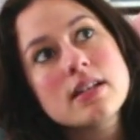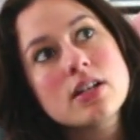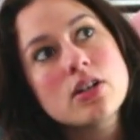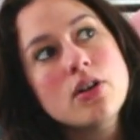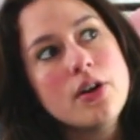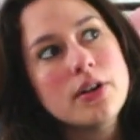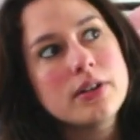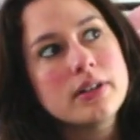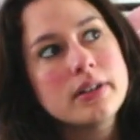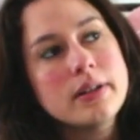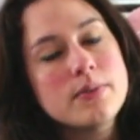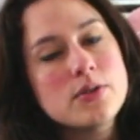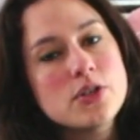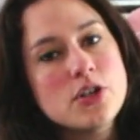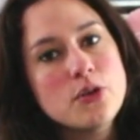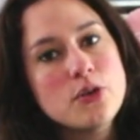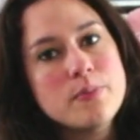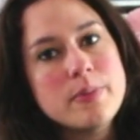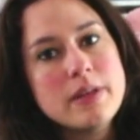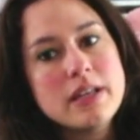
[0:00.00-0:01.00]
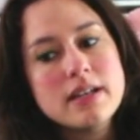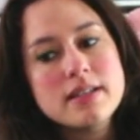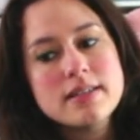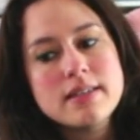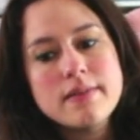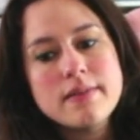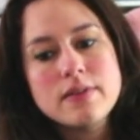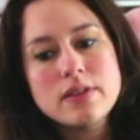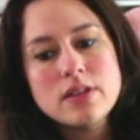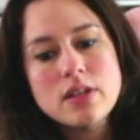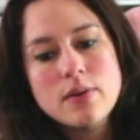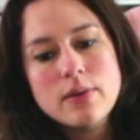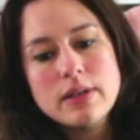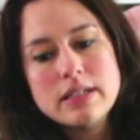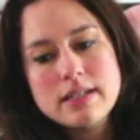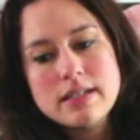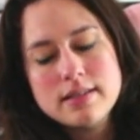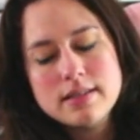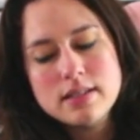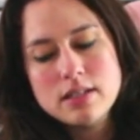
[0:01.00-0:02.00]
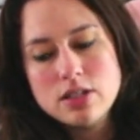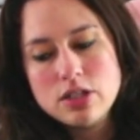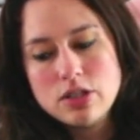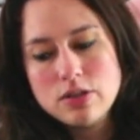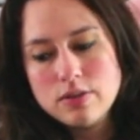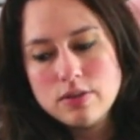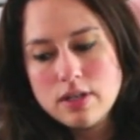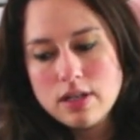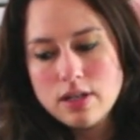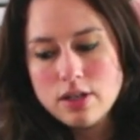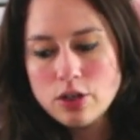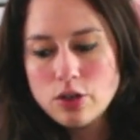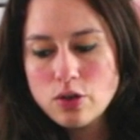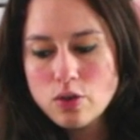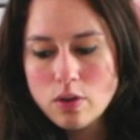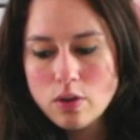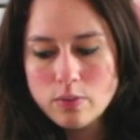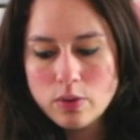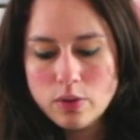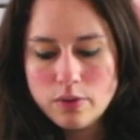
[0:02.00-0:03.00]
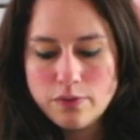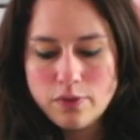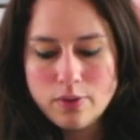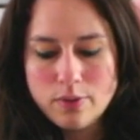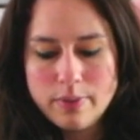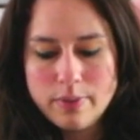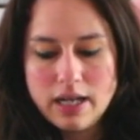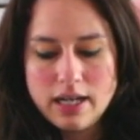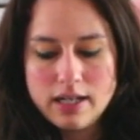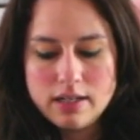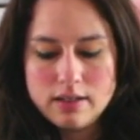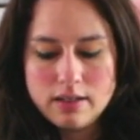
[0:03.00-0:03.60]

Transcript: called Clip Show because even though it doesn't do the normal format